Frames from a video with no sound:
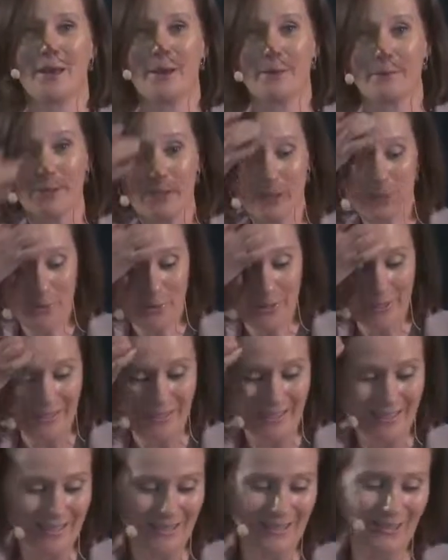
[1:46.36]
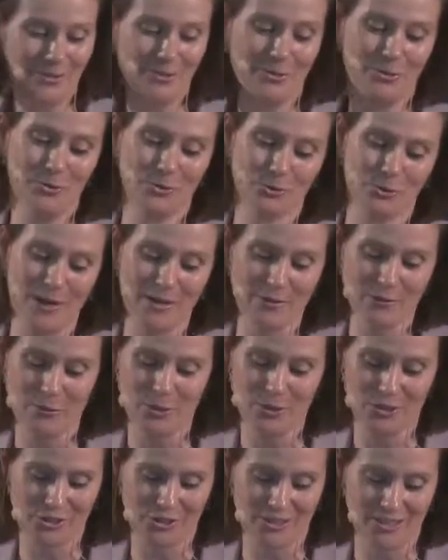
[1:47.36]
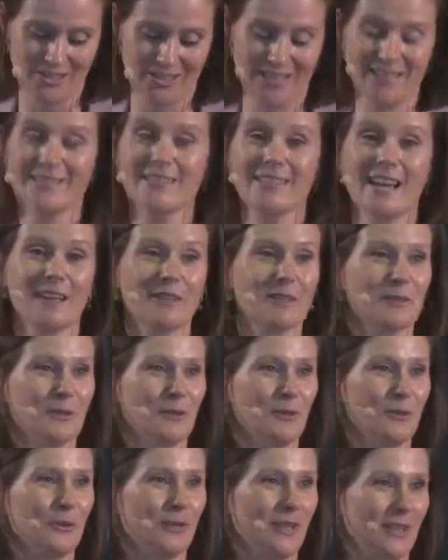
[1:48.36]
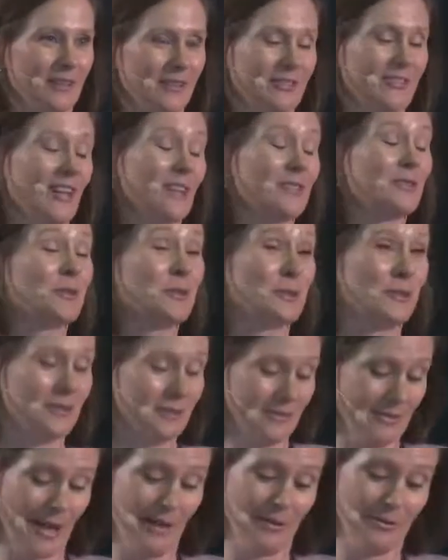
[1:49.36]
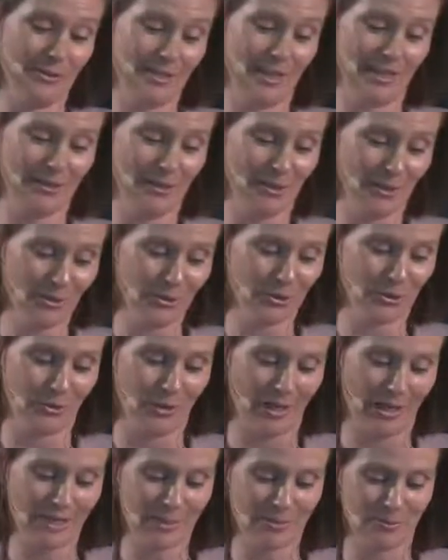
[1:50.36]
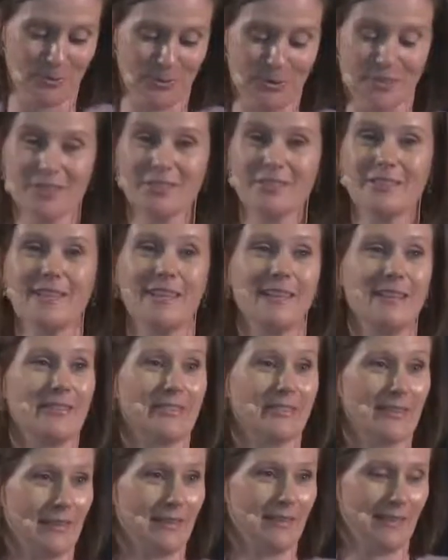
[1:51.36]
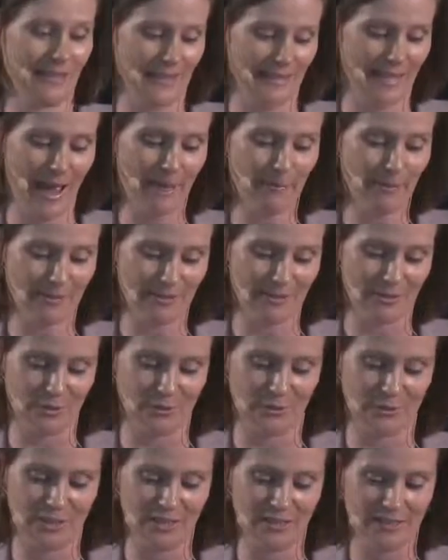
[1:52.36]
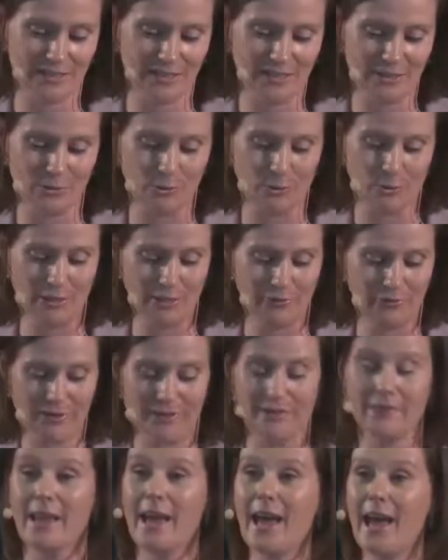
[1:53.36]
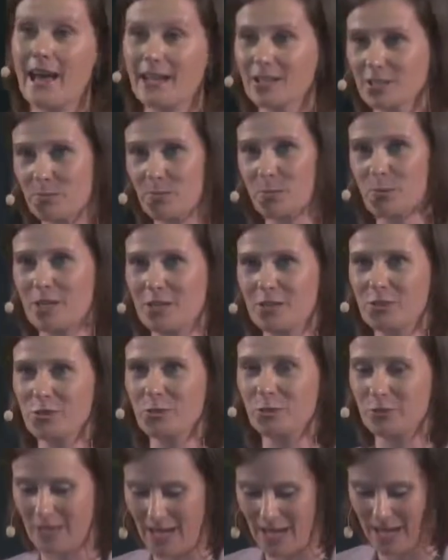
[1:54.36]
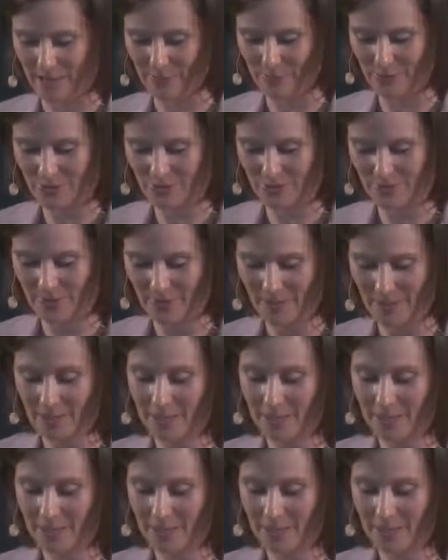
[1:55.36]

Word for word: But according to trend watchers and technical Techno nah, technological experts, the inhabitants of cities do live in exponential times.